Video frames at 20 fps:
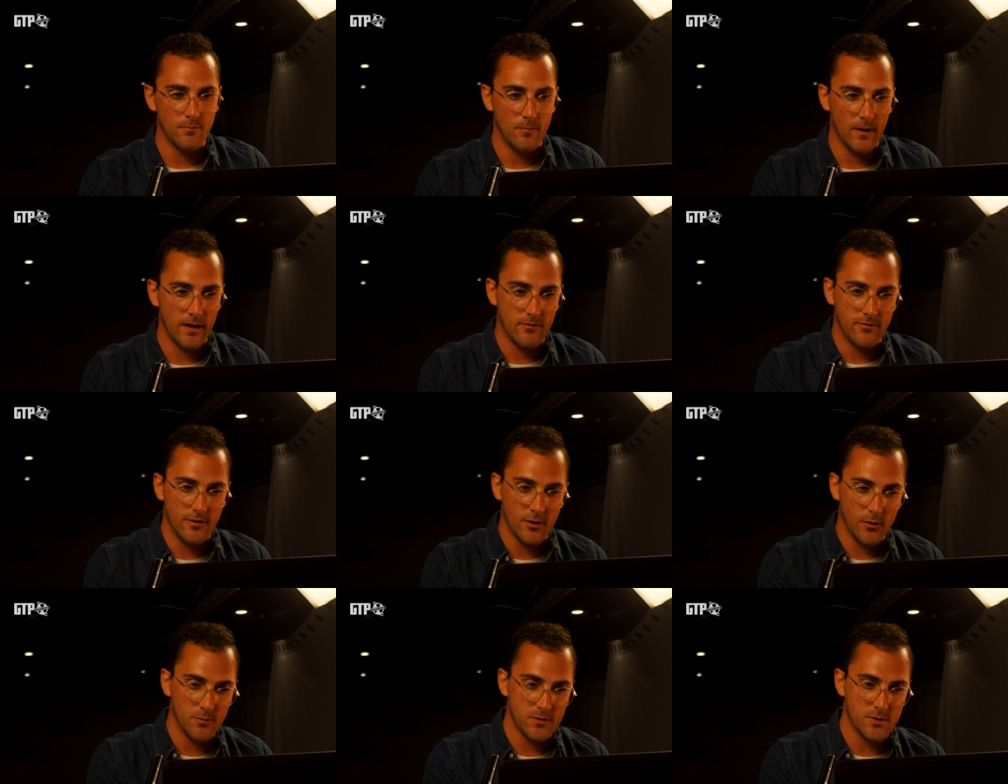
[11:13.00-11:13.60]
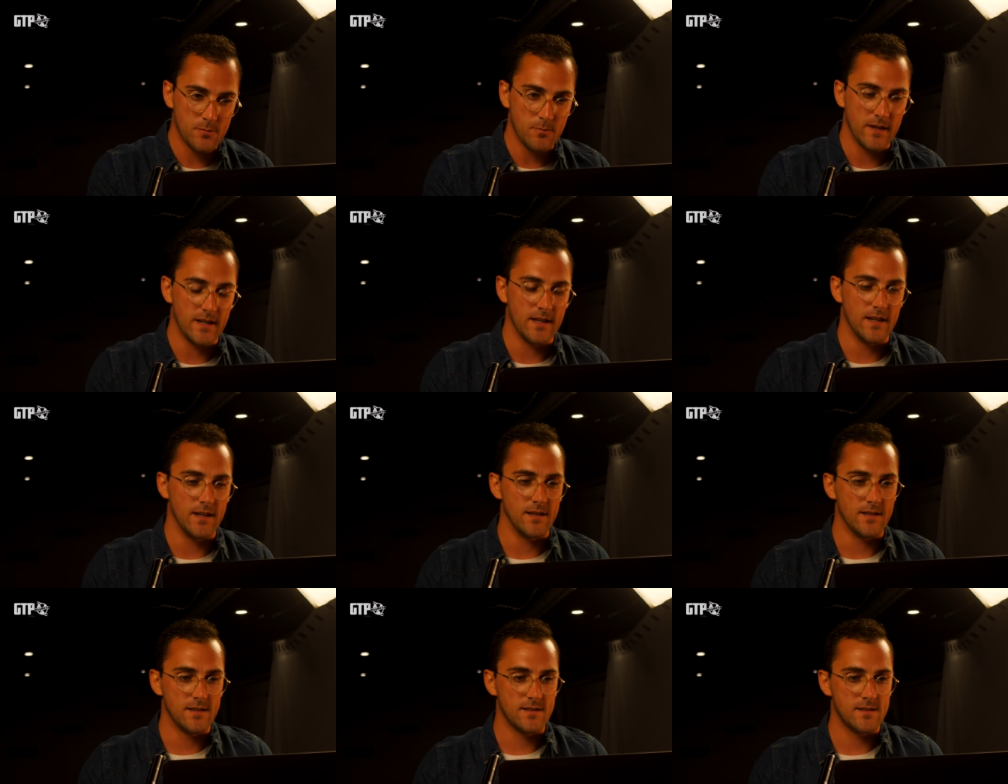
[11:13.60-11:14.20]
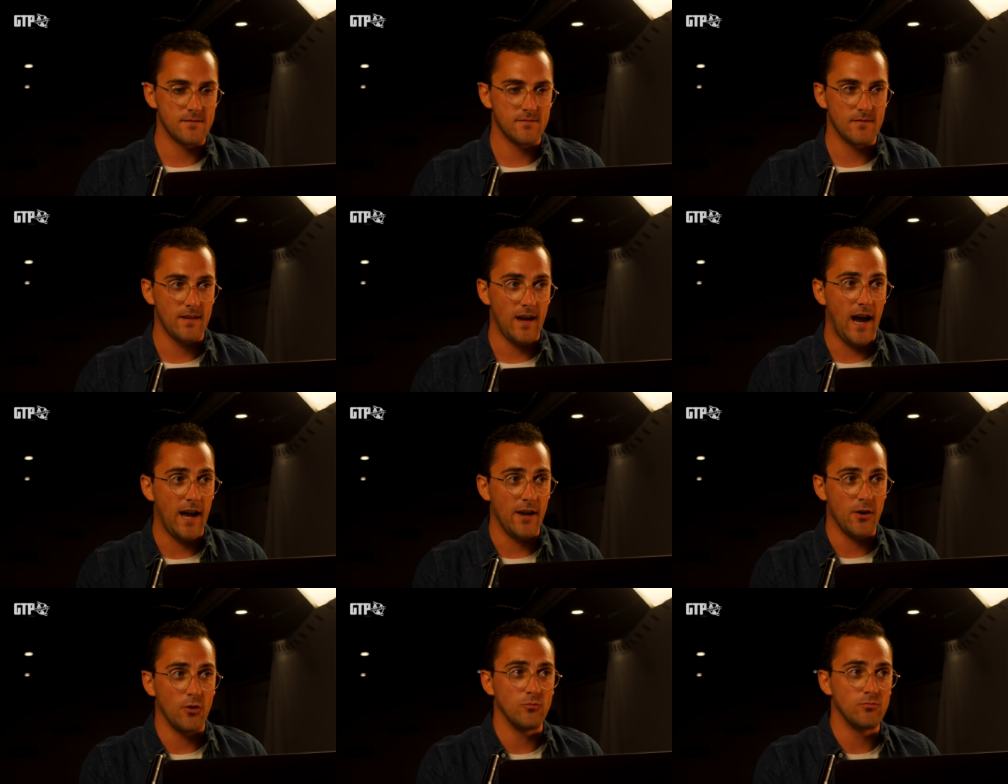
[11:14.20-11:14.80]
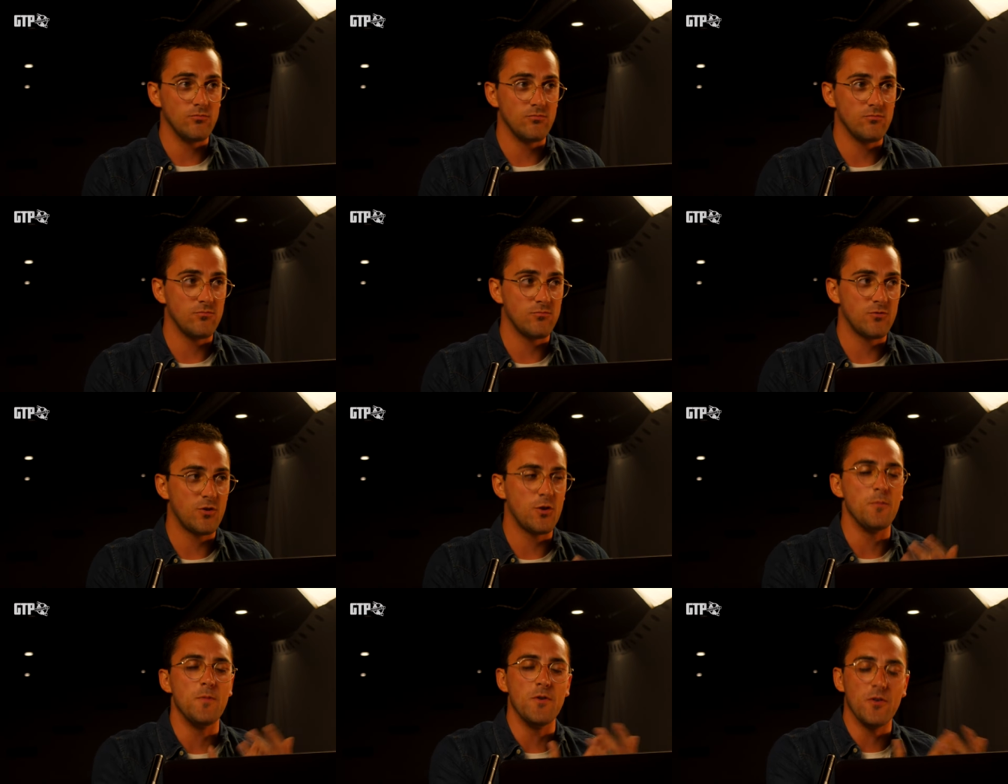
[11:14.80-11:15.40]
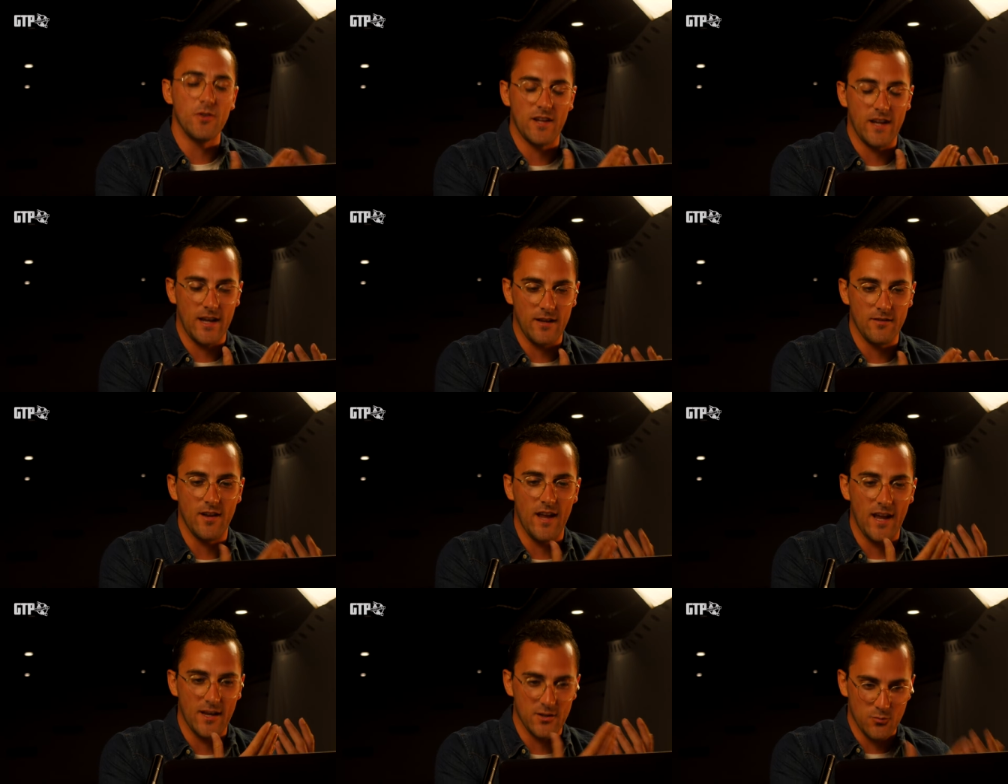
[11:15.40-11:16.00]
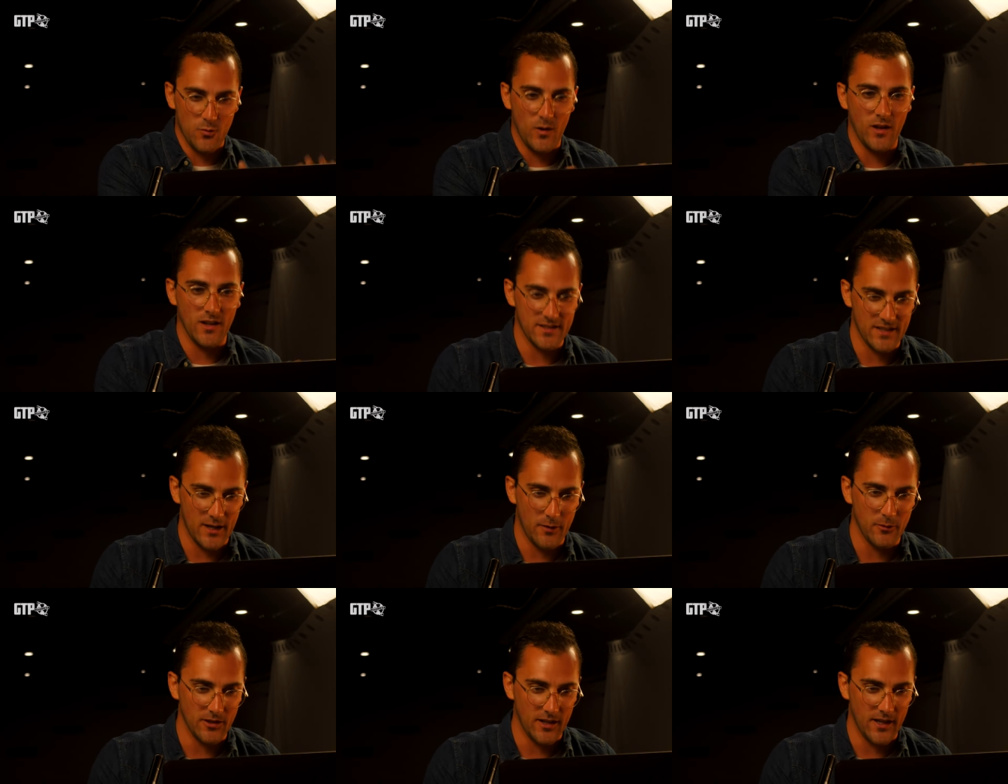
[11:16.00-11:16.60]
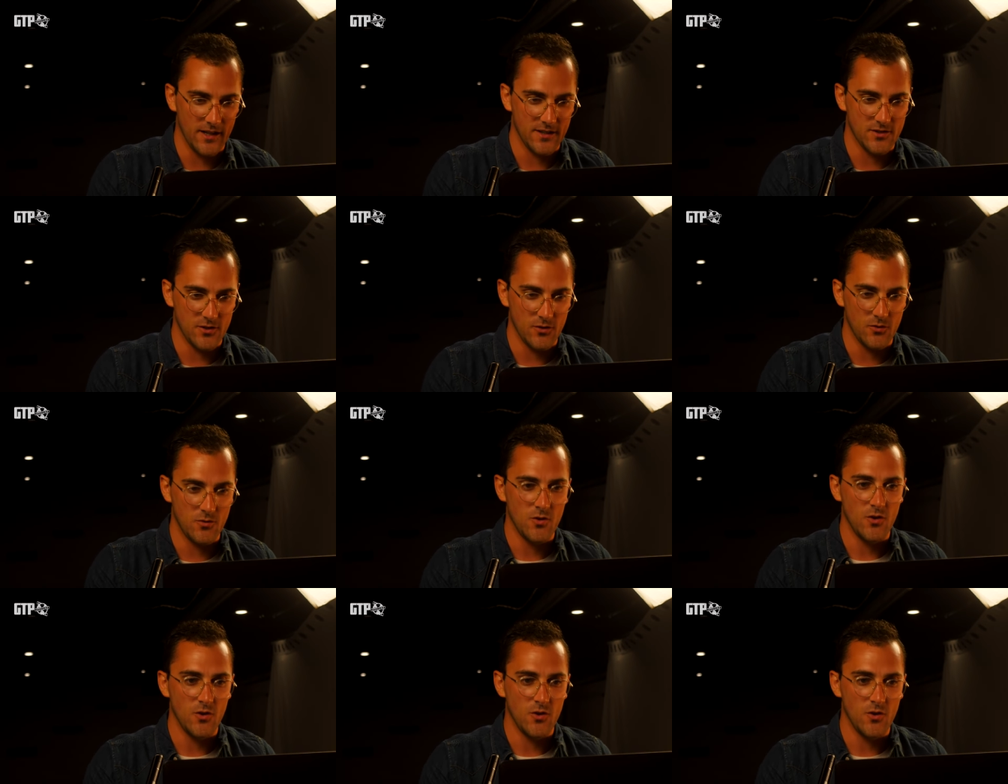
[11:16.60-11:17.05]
make films because I don't communicate as well as I would like to.